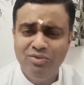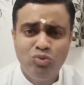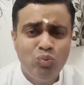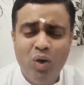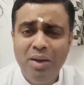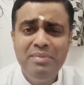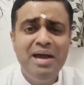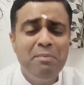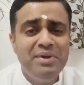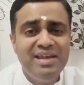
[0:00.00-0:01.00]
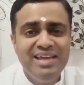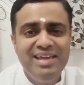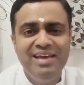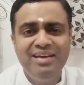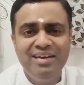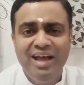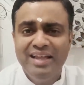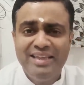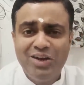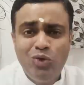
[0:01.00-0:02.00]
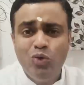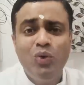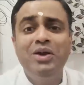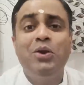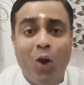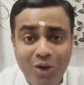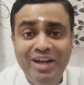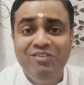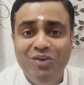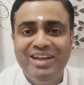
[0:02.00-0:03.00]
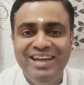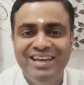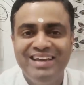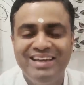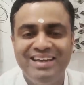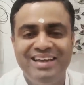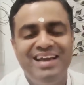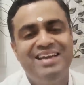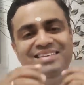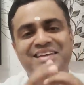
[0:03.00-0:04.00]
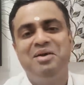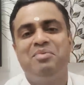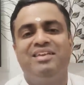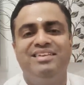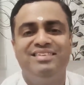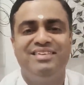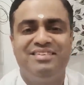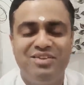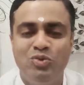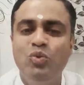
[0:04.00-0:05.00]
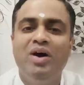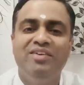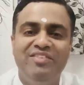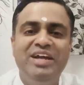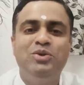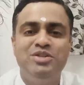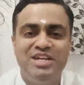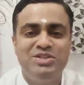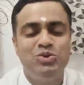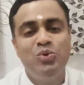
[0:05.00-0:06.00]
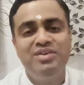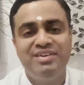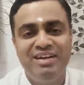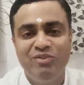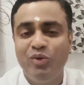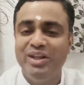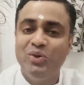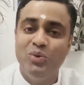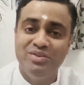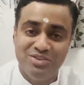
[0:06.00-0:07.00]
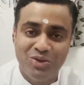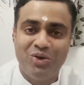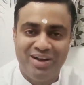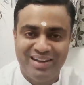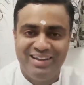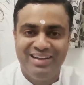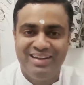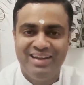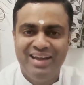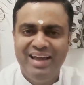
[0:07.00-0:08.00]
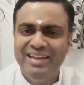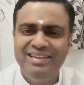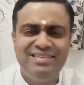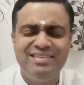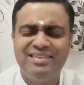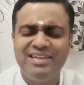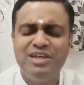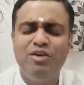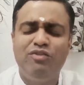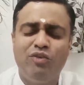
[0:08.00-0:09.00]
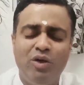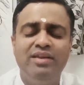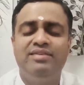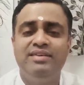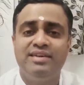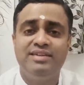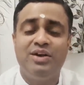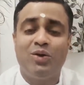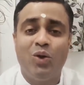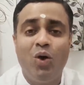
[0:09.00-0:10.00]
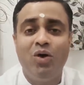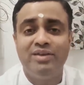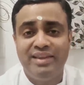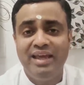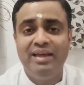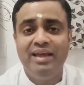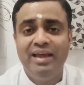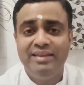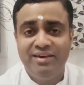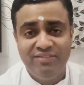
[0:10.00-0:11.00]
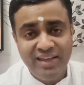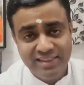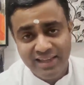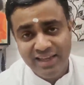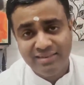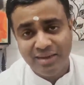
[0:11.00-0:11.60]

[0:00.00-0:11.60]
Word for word: swami appearing here that to do a non devotee see dear brothers and sisters who are we to judge who is a devotee who is not this is such a fallacy such a wrong thing that we think